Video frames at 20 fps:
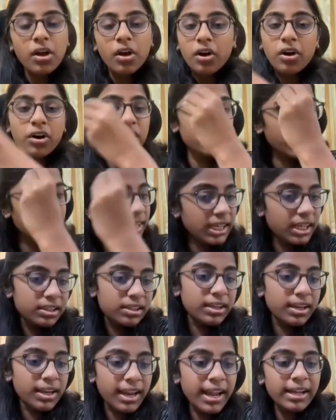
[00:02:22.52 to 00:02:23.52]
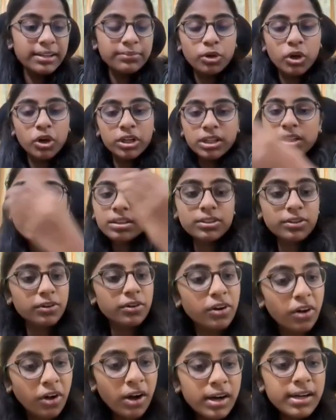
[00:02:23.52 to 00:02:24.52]
or any other AI model to
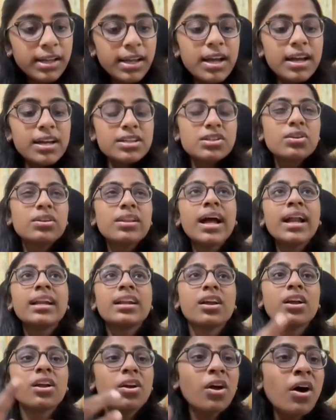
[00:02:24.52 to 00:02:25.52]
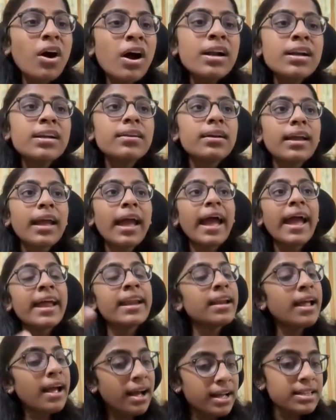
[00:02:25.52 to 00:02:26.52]
Claude so that Claude
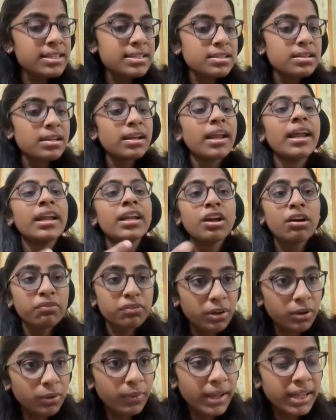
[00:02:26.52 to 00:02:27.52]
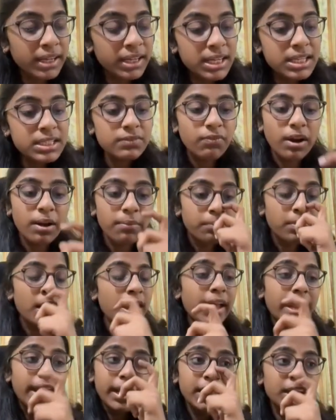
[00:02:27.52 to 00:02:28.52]
can answer any of your queries from
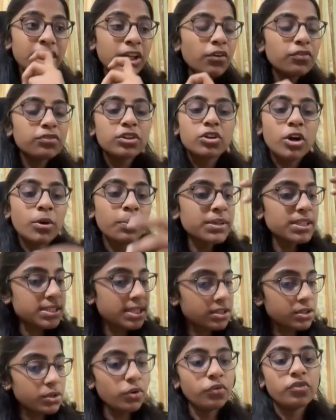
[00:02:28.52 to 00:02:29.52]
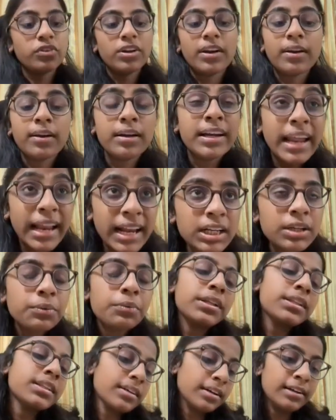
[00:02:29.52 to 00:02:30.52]
any of the topics that you've dealt
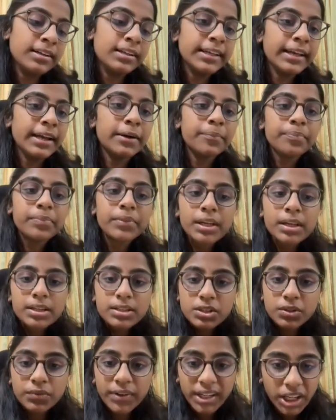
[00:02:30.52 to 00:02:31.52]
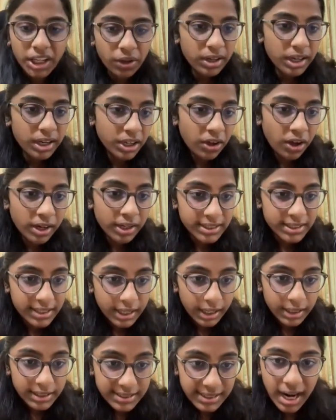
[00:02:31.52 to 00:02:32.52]
with earlier. So when you click on
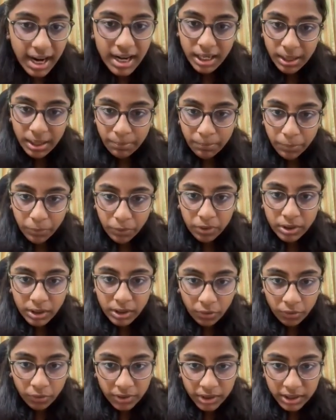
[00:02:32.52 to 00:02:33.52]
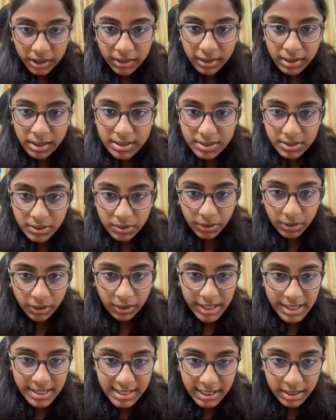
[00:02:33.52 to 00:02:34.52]
start import over here, so you
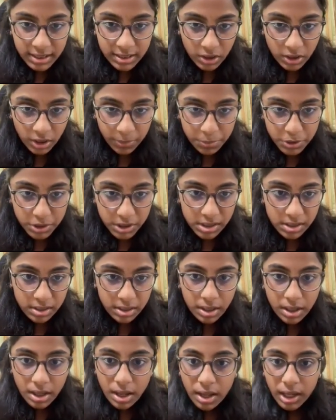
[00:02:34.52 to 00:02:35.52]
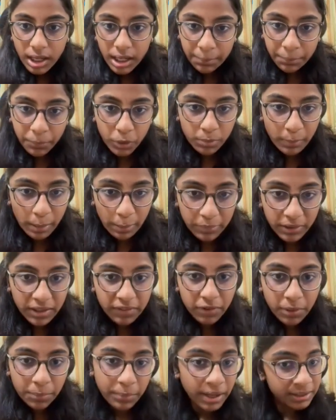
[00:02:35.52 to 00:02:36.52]
can see this option, import memory
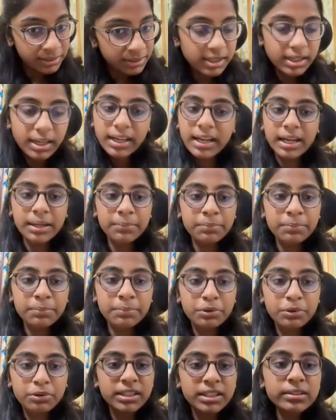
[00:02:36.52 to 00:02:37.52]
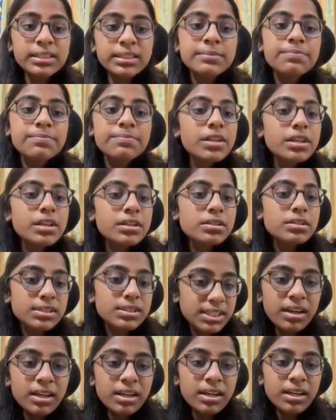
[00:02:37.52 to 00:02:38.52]
from other AI providers. So
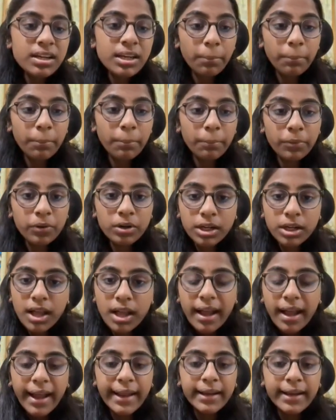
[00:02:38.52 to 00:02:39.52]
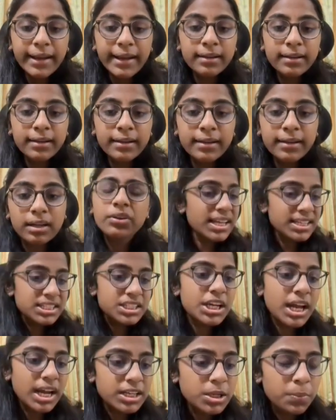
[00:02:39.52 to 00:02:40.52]
start import, and you can ask
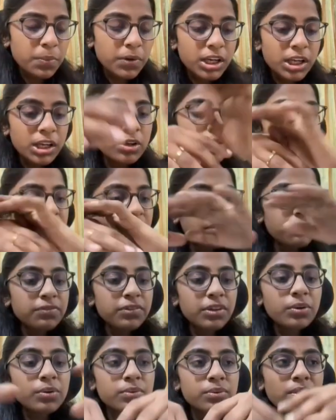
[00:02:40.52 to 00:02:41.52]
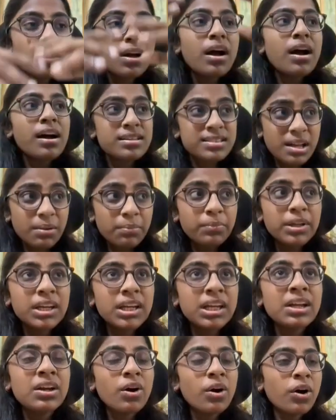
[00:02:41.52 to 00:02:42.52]
ChatGPT to give you a
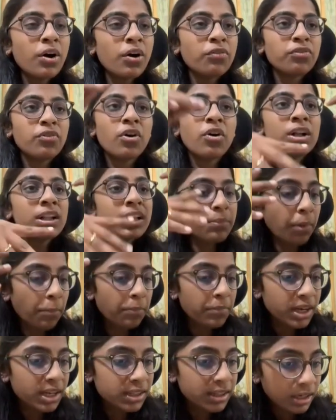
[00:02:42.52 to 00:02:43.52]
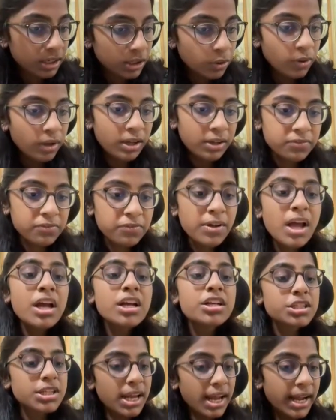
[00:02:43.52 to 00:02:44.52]
summary of all the memory that you have
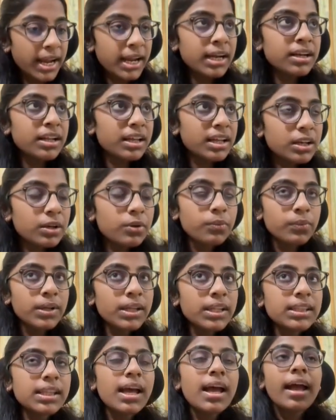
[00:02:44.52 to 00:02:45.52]
shared it with